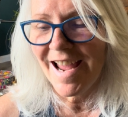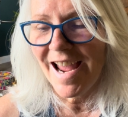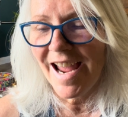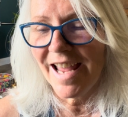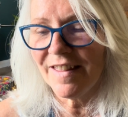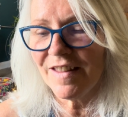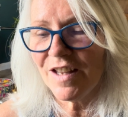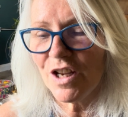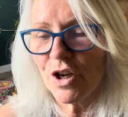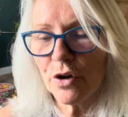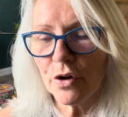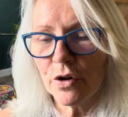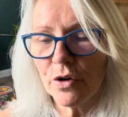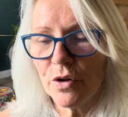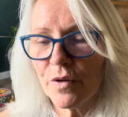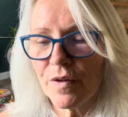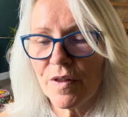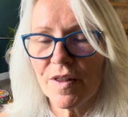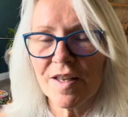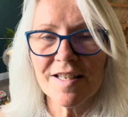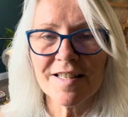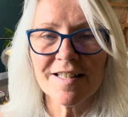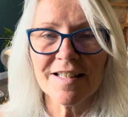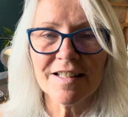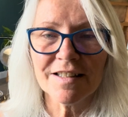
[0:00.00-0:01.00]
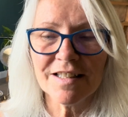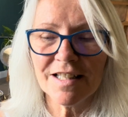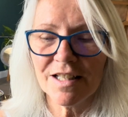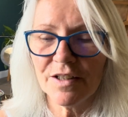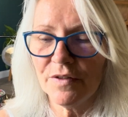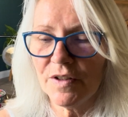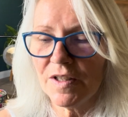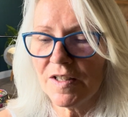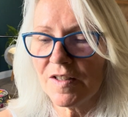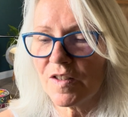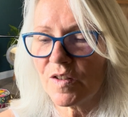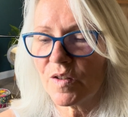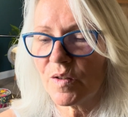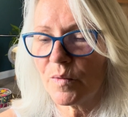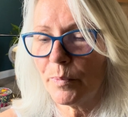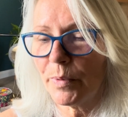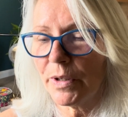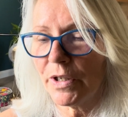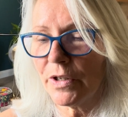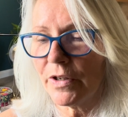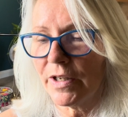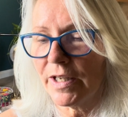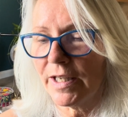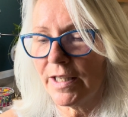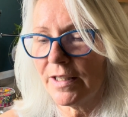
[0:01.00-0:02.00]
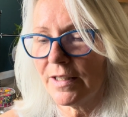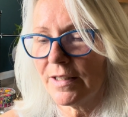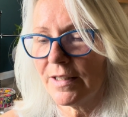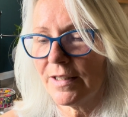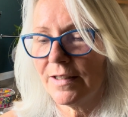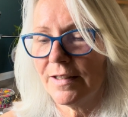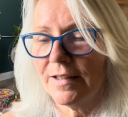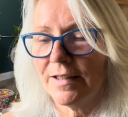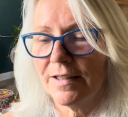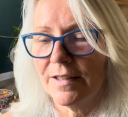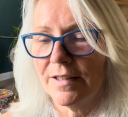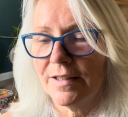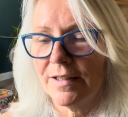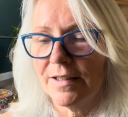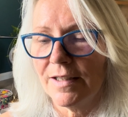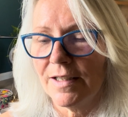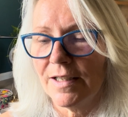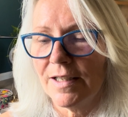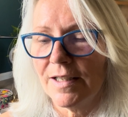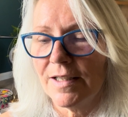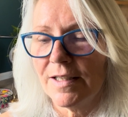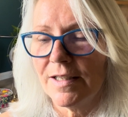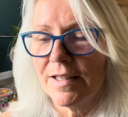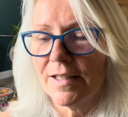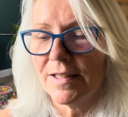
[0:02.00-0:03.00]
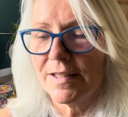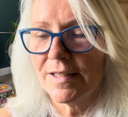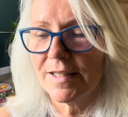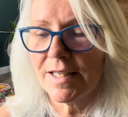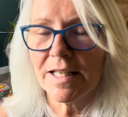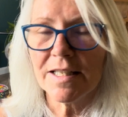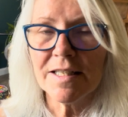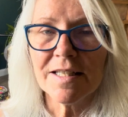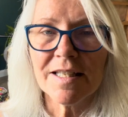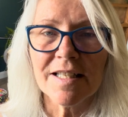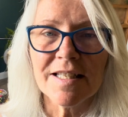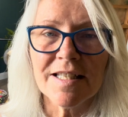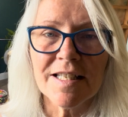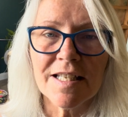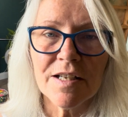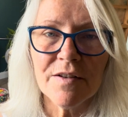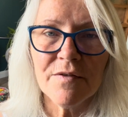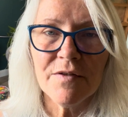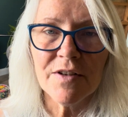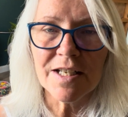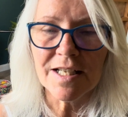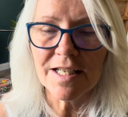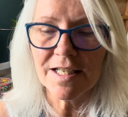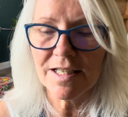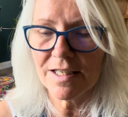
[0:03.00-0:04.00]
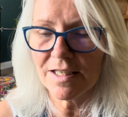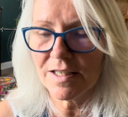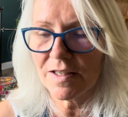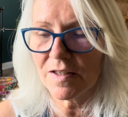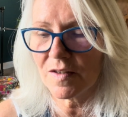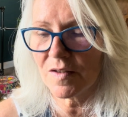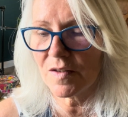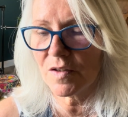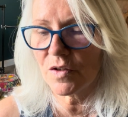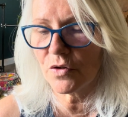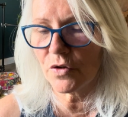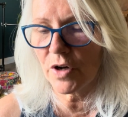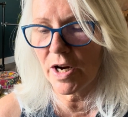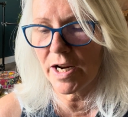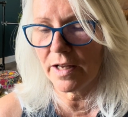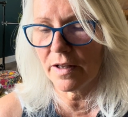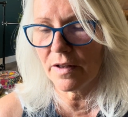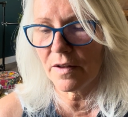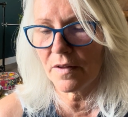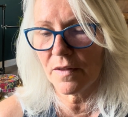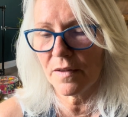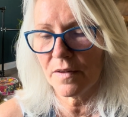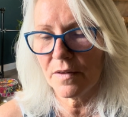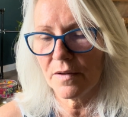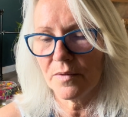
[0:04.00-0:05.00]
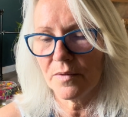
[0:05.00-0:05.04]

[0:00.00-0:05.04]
and the earth is a living spirit. Sensitivity is strength.